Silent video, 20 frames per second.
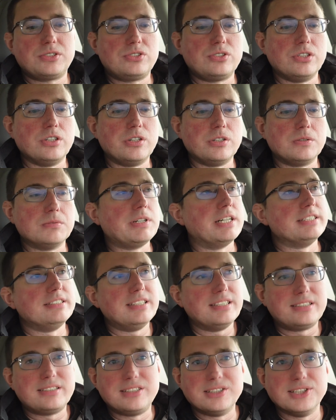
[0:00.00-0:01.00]
So
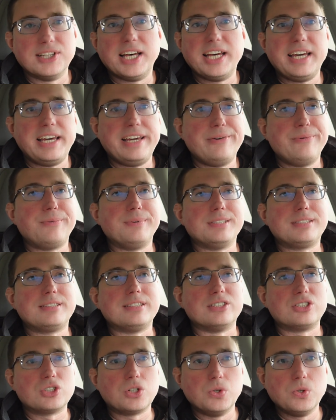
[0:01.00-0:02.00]
this delay
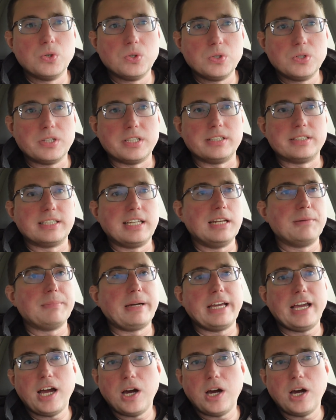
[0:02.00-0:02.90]
with the school and getting my